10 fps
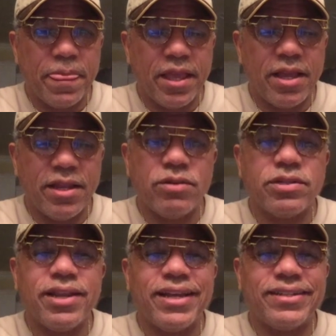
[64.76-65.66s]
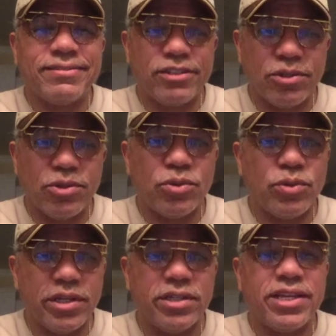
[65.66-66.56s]
And he was like, sure it
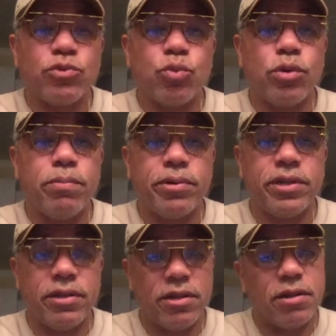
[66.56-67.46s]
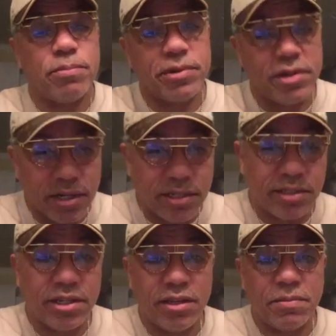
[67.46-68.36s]
is. That's when we put the production
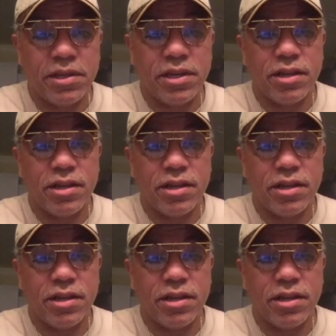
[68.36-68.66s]
team together.